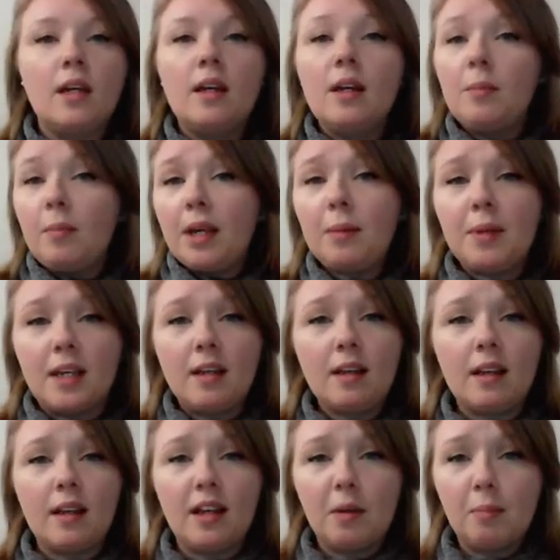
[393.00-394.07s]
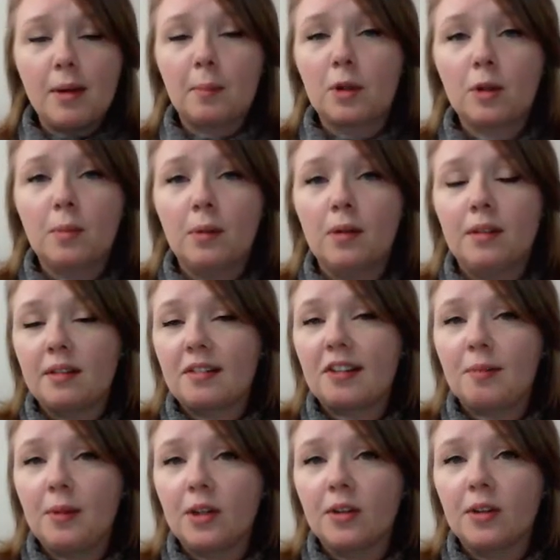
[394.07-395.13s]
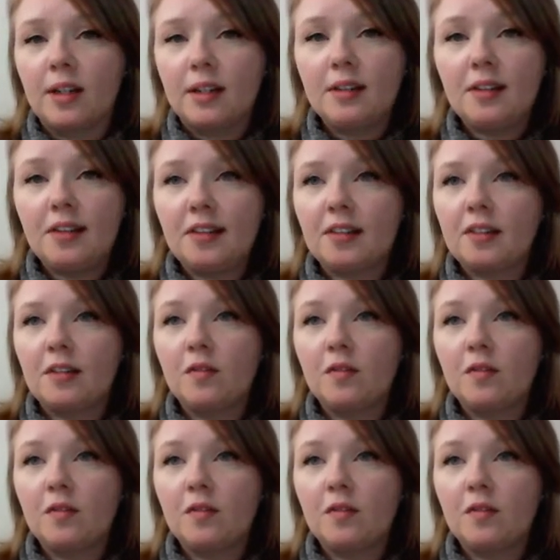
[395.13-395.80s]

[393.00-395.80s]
Maybe a memorable experience,